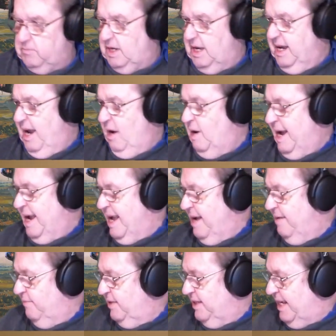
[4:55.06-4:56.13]
Now I
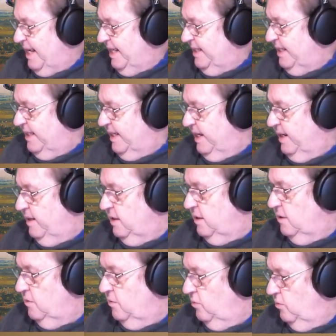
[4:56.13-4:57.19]
have tested
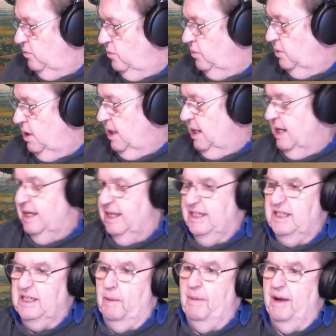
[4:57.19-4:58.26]

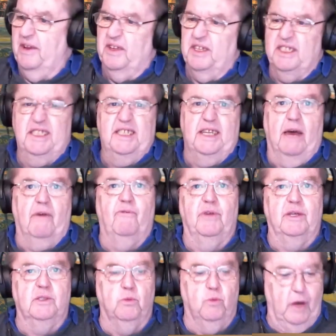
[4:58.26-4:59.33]
some other stuff
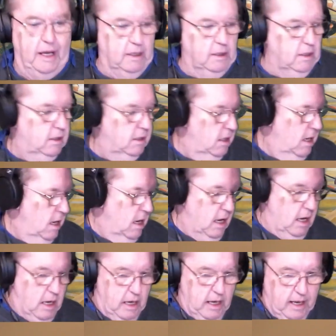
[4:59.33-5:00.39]
as well,
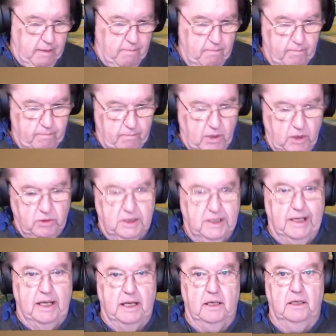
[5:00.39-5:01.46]

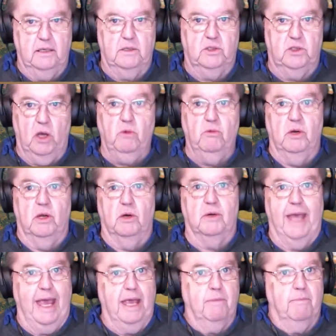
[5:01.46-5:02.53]
mostly solo
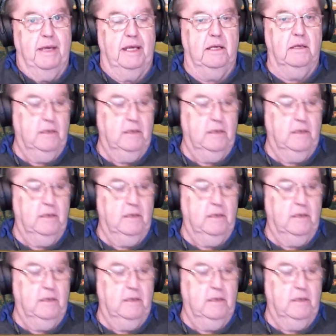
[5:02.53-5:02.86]
gaming.